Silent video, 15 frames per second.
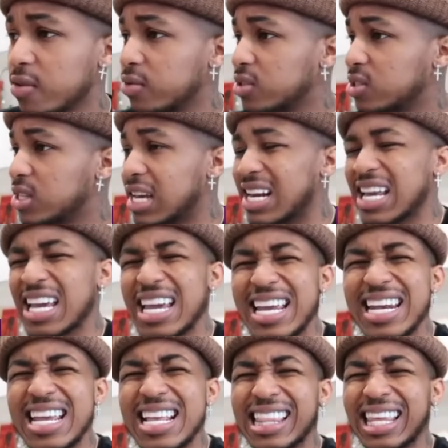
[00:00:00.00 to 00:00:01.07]
never said
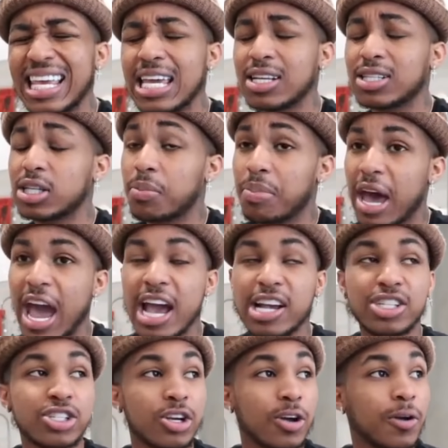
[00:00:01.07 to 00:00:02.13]
anything to
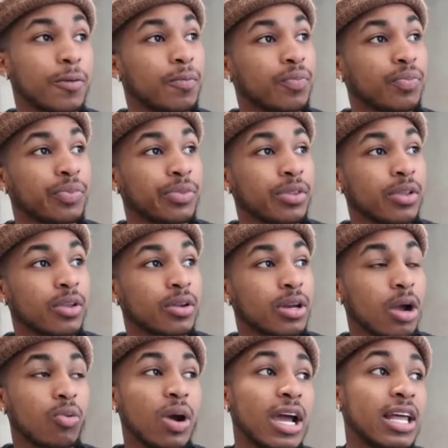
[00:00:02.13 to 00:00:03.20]
bash her. Now,